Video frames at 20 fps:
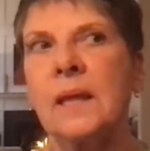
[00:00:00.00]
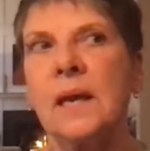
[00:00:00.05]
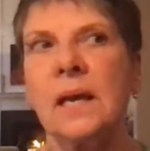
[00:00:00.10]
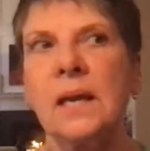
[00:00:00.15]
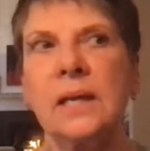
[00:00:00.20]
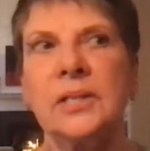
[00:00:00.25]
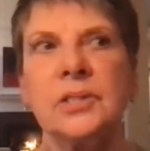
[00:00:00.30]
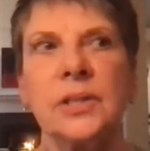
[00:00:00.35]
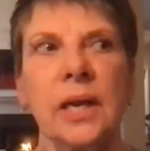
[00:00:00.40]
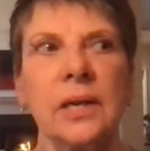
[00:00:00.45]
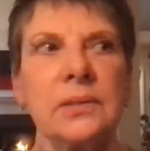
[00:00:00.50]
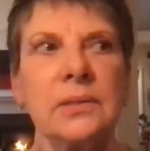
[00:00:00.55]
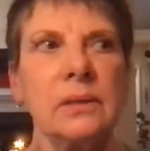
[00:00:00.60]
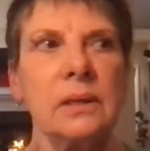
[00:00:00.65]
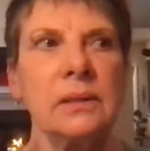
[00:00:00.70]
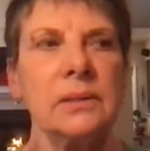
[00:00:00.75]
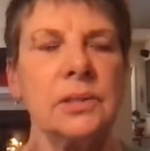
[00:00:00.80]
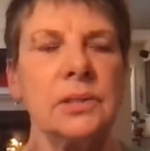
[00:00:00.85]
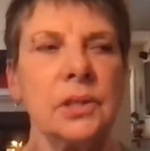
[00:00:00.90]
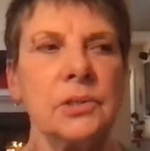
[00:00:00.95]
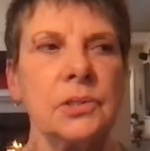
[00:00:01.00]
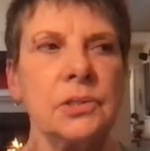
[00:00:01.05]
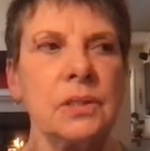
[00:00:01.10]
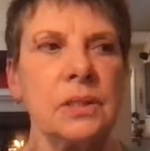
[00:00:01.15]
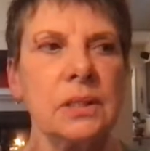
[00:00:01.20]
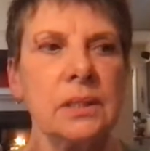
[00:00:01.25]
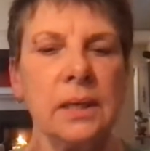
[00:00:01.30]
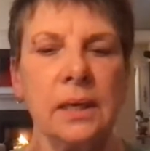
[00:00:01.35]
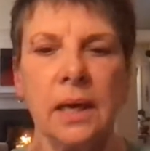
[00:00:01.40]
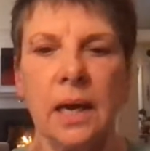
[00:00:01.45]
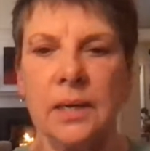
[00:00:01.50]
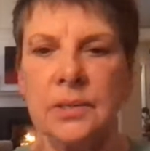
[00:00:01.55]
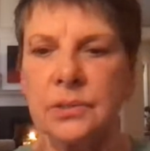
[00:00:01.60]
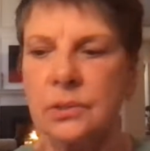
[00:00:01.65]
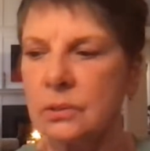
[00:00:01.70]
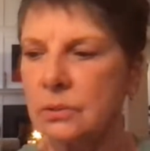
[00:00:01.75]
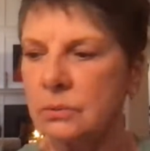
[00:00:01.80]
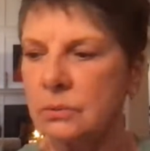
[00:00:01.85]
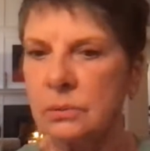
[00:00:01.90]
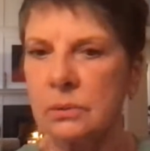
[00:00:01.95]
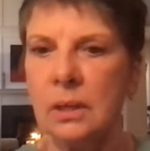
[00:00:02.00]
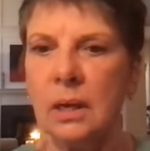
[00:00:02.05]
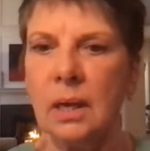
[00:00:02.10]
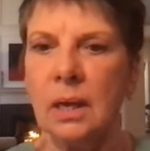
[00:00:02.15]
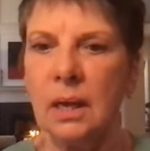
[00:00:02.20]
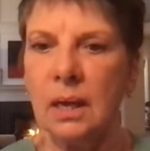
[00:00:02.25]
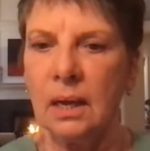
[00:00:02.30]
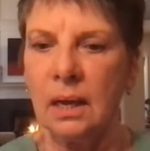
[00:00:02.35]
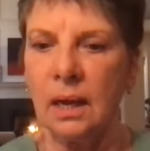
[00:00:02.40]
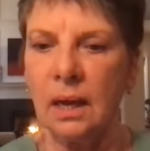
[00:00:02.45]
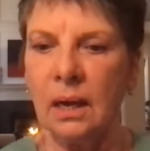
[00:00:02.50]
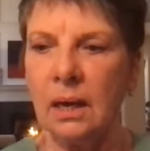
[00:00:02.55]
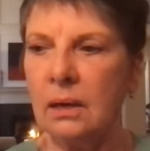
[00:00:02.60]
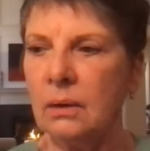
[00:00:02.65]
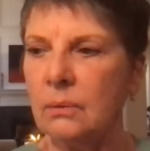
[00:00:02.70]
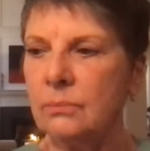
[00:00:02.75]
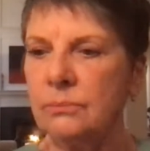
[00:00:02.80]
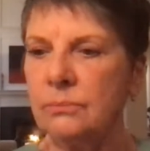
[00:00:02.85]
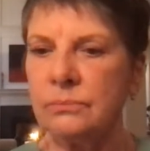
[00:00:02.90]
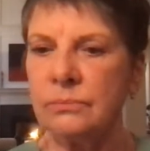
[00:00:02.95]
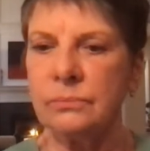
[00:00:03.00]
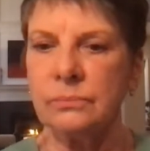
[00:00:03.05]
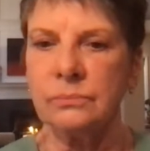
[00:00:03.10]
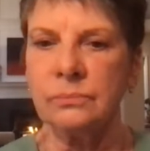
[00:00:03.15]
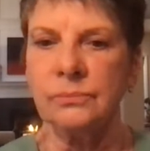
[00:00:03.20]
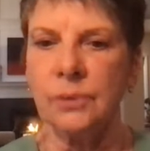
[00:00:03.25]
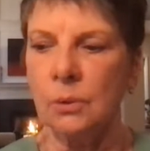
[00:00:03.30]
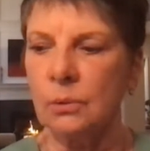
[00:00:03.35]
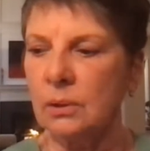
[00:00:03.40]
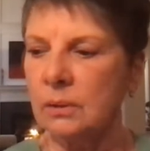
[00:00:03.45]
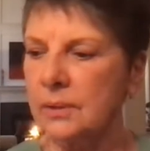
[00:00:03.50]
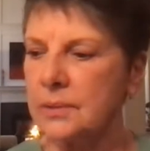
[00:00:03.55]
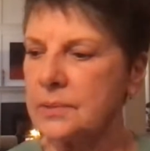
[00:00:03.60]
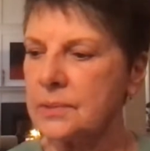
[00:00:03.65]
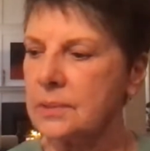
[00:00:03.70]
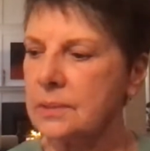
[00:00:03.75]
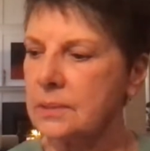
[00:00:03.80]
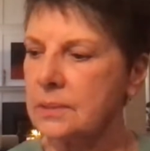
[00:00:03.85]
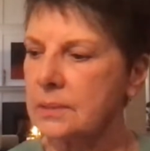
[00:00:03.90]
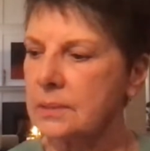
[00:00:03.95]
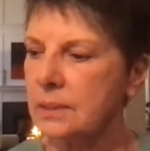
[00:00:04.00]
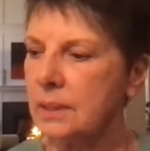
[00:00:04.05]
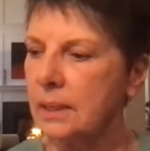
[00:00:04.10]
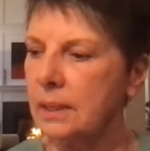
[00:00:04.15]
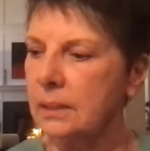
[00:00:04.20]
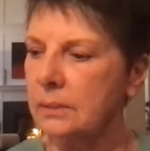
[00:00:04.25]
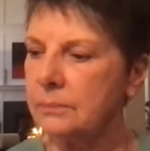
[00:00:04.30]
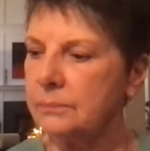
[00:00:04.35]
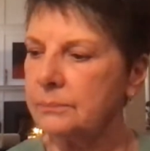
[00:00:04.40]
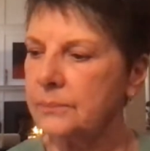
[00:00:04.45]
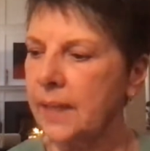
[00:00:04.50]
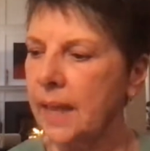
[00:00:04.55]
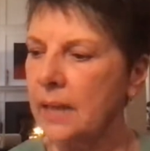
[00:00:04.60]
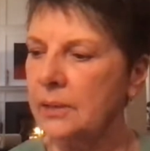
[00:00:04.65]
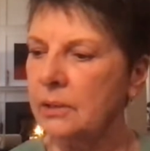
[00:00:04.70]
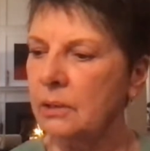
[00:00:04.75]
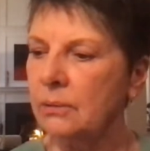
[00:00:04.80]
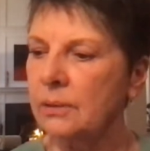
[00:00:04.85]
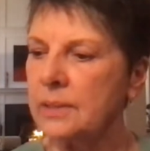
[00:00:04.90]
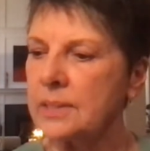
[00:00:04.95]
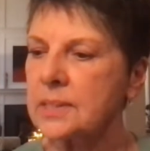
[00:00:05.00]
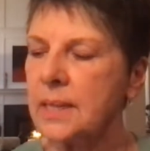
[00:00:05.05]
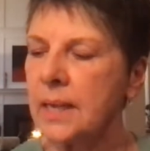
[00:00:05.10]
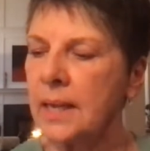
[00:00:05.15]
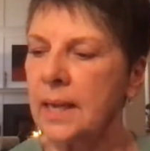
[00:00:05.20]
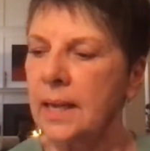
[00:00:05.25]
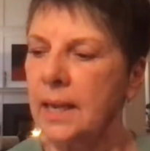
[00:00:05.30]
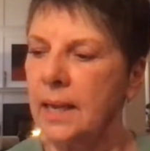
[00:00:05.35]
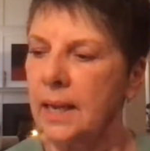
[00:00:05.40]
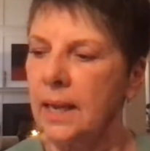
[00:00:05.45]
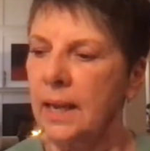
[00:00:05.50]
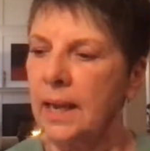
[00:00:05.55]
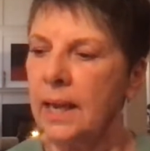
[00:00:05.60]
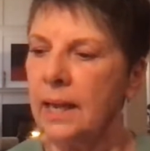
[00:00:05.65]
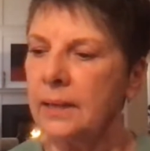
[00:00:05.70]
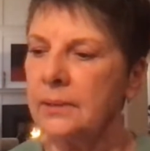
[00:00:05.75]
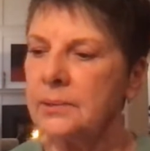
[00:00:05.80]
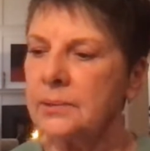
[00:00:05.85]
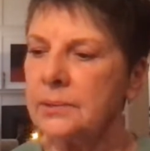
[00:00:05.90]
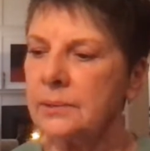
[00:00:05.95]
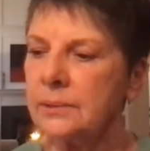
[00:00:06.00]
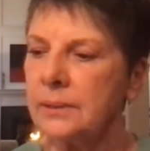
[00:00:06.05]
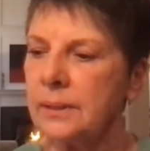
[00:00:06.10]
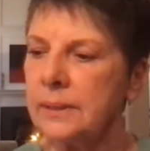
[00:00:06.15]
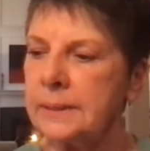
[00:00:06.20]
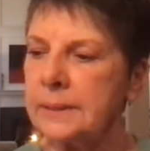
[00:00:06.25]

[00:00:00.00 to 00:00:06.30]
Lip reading: And I judge the high school vocalists categories. And